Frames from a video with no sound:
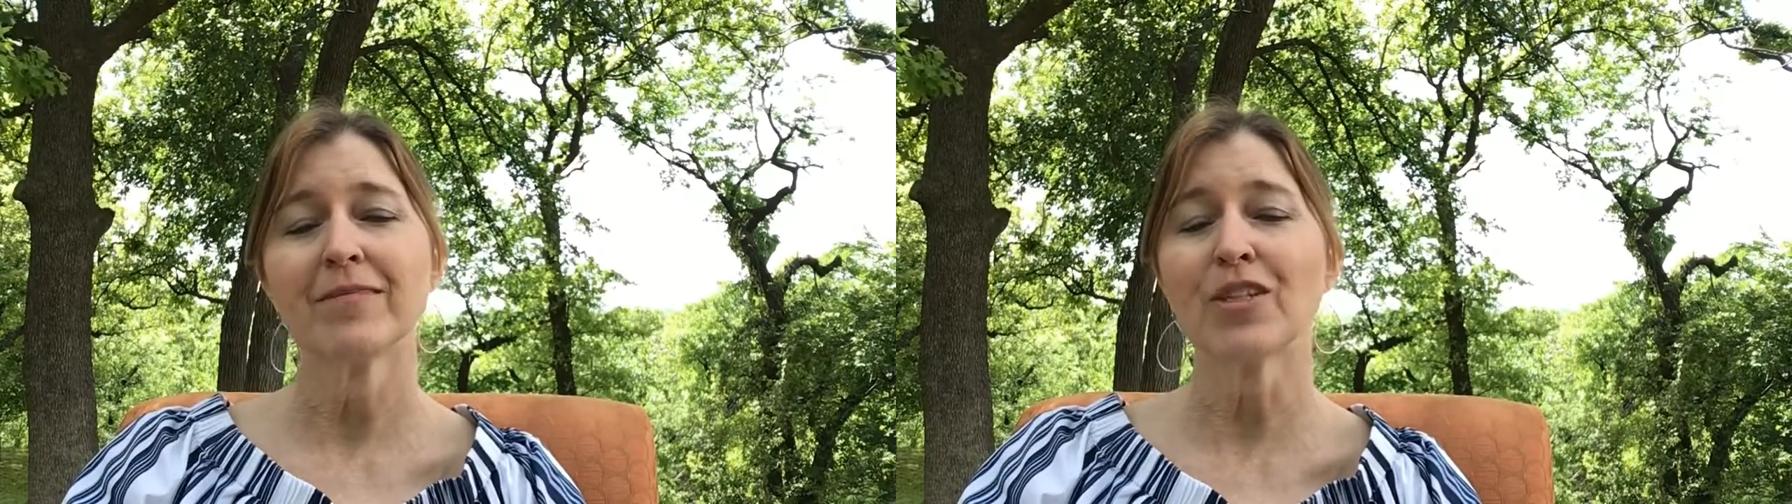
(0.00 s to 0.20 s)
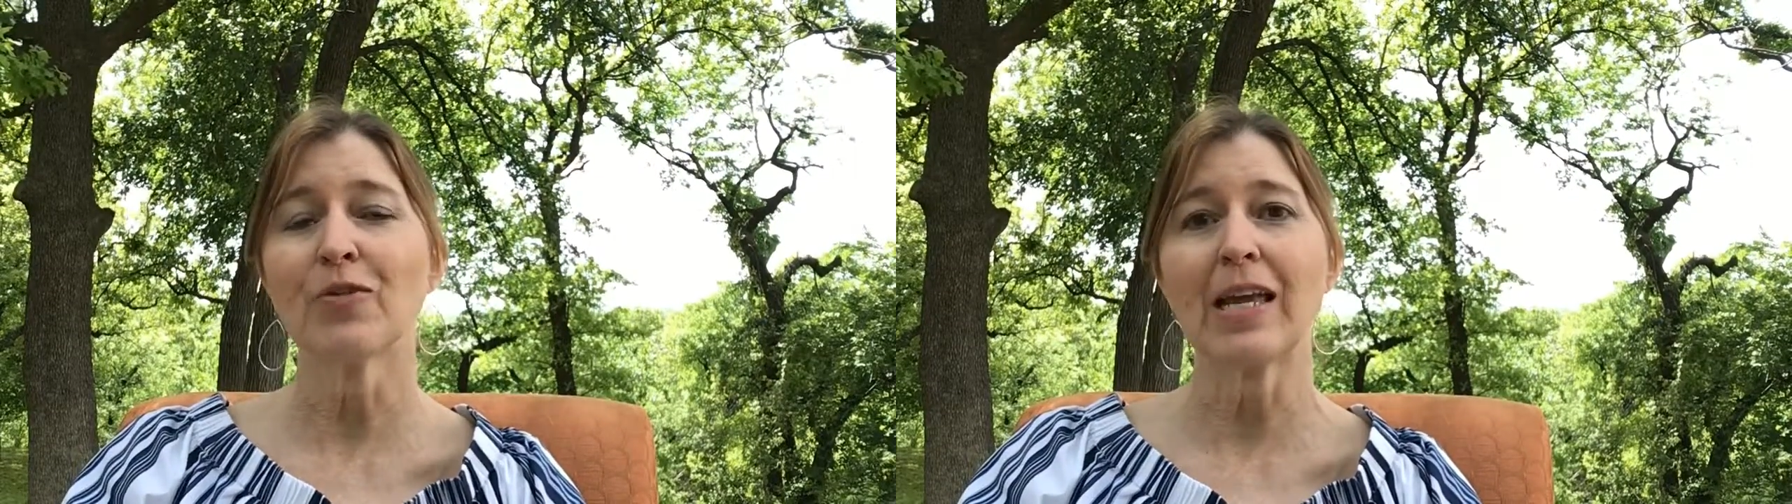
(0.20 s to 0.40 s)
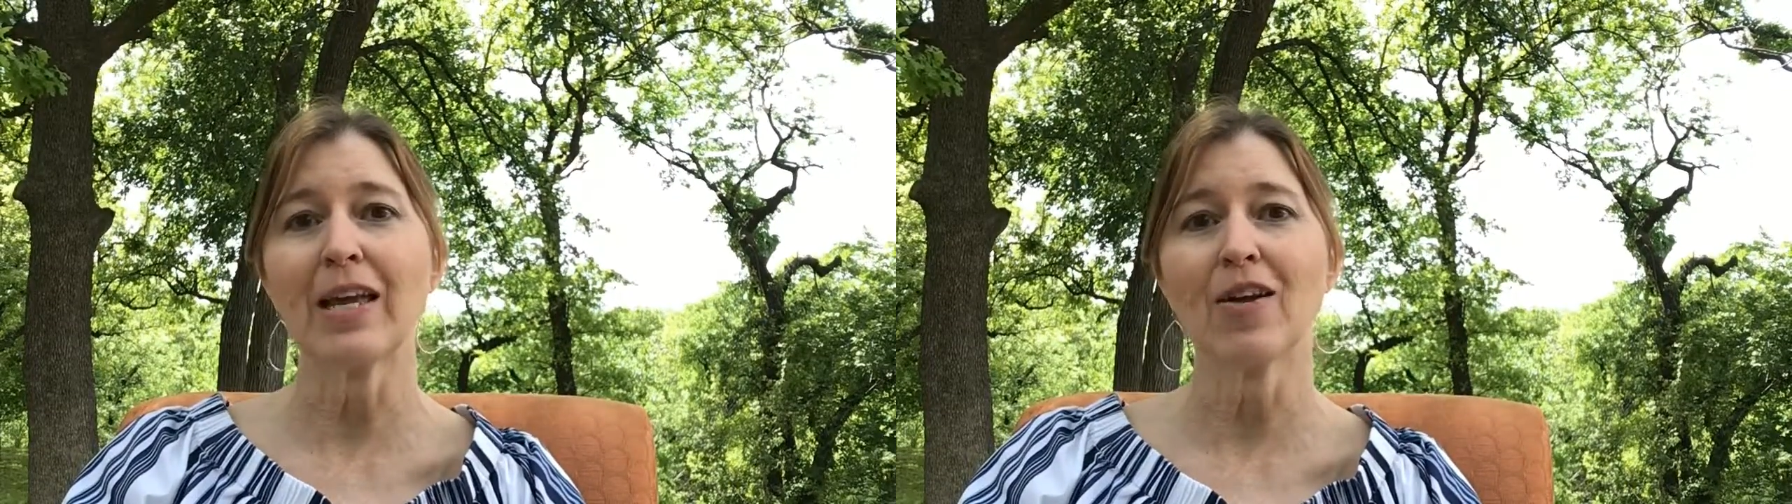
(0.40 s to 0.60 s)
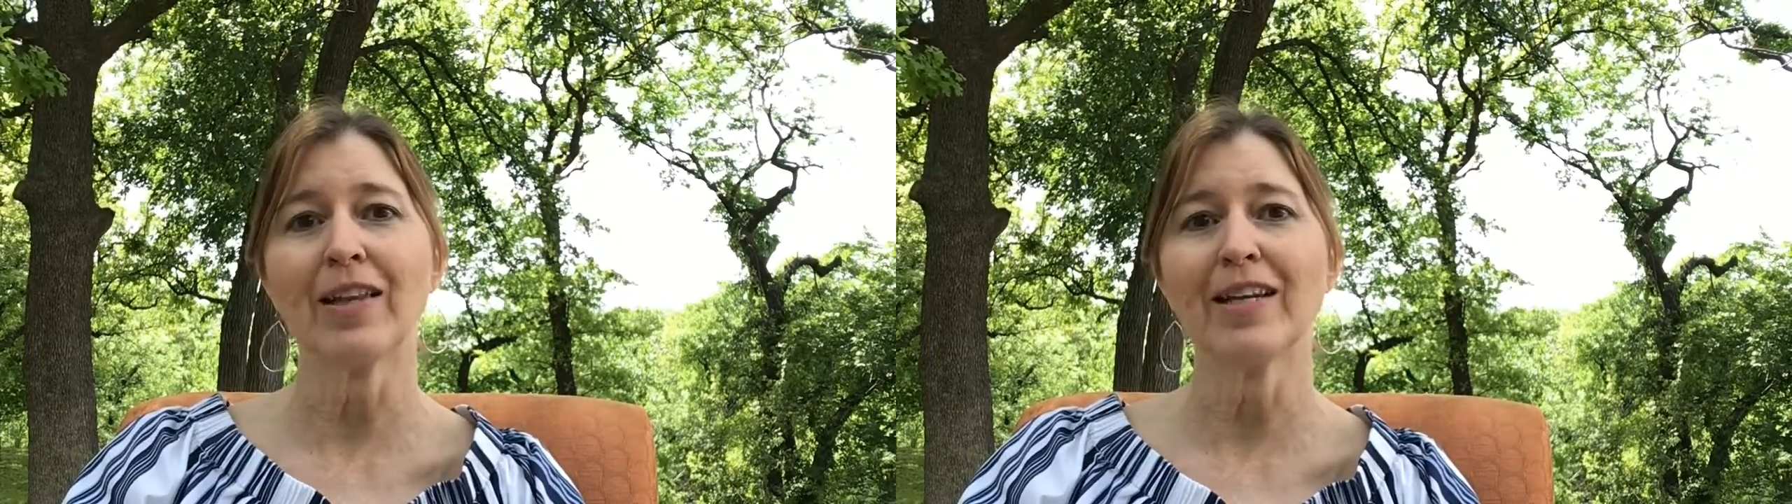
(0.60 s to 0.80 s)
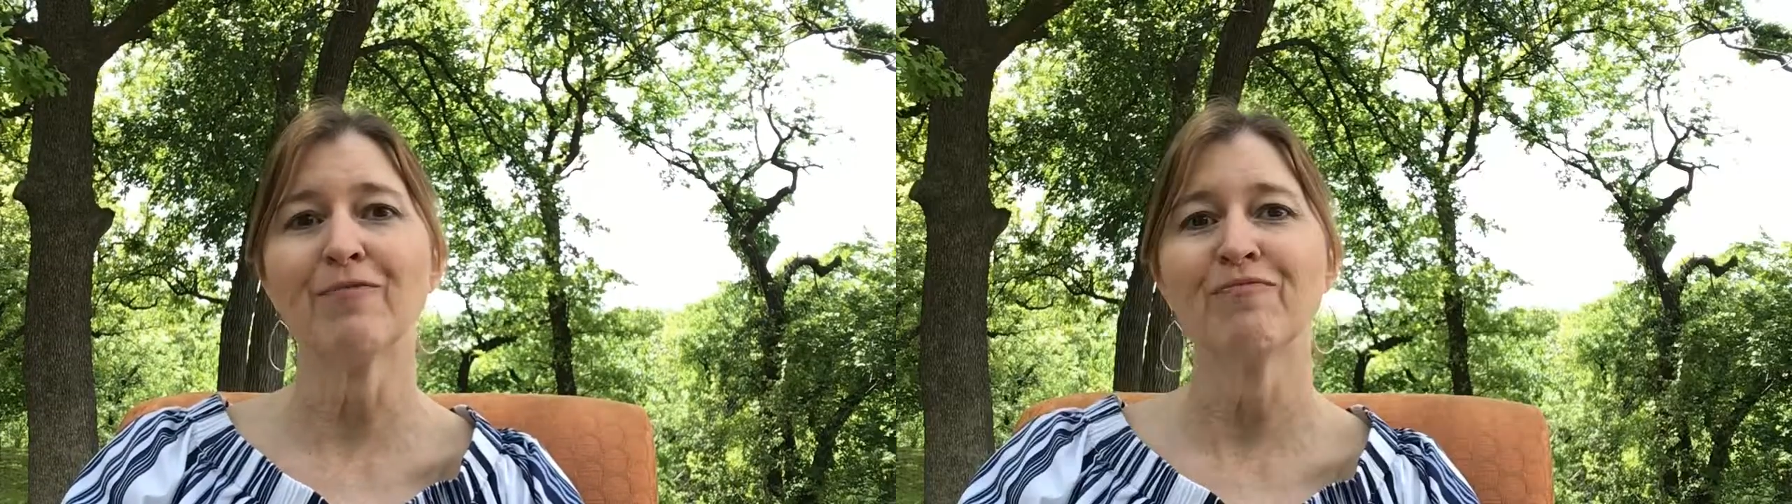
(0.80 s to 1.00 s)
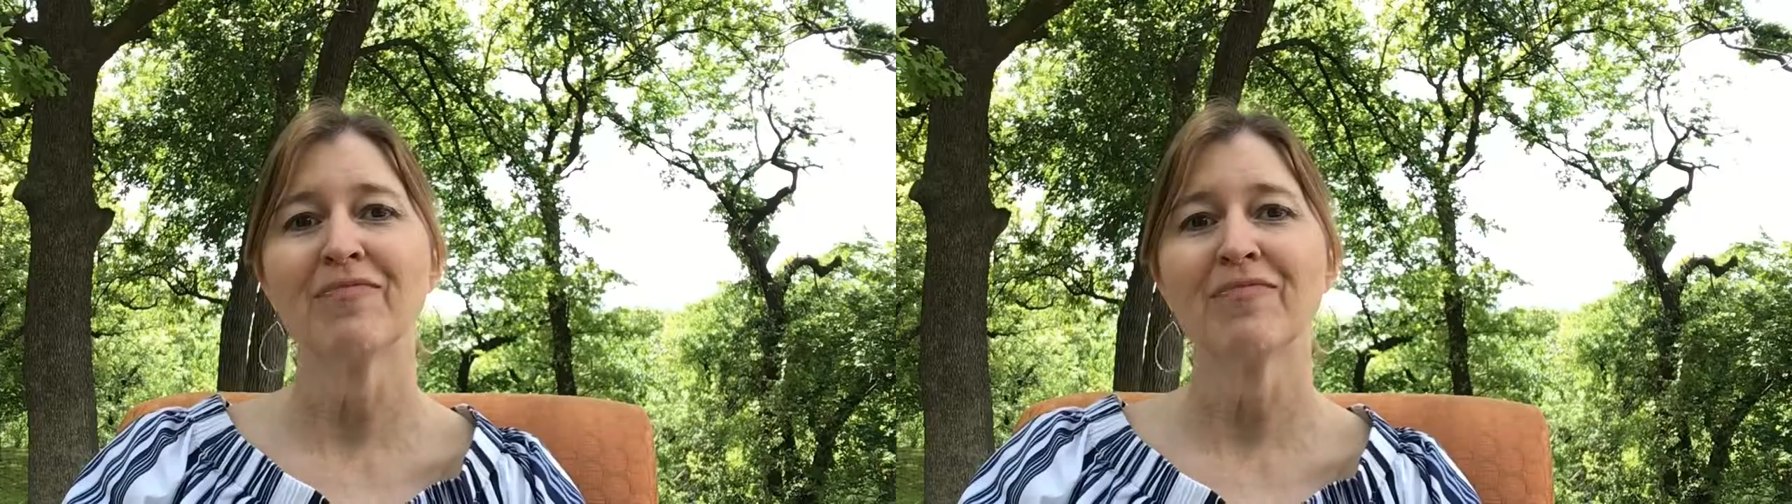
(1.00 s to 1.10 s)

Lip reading: soaking it all in.